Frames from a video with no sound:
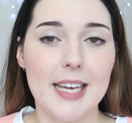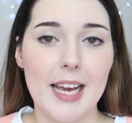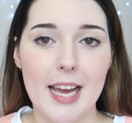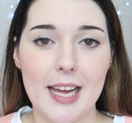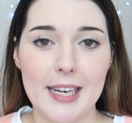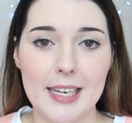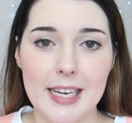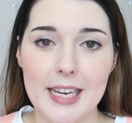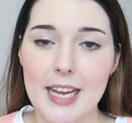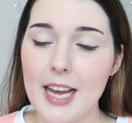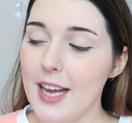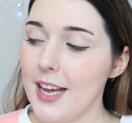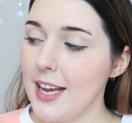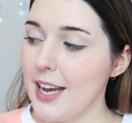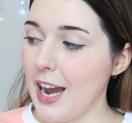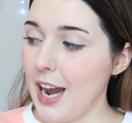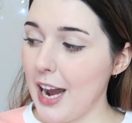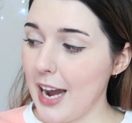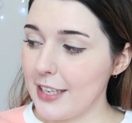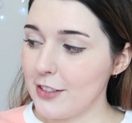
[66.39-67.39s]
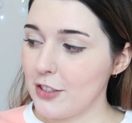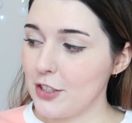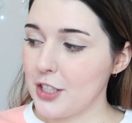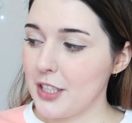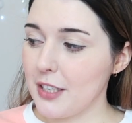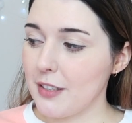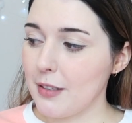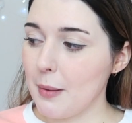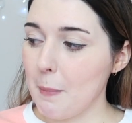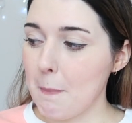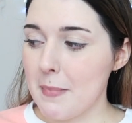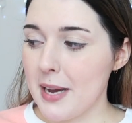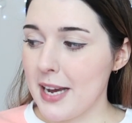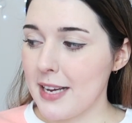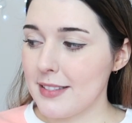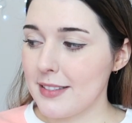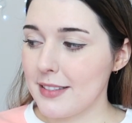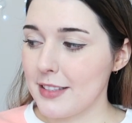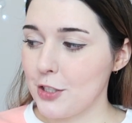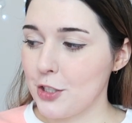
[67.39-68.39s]
Honey Hydrogel
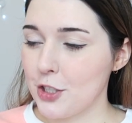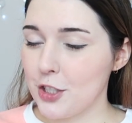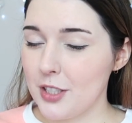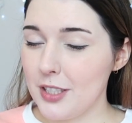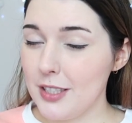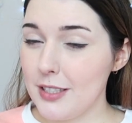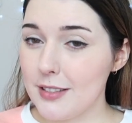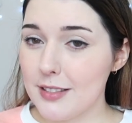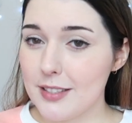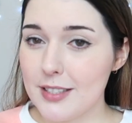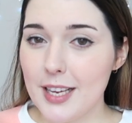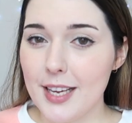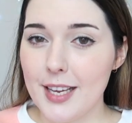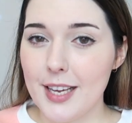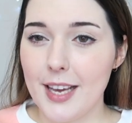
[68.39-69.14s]
Mask Sheets.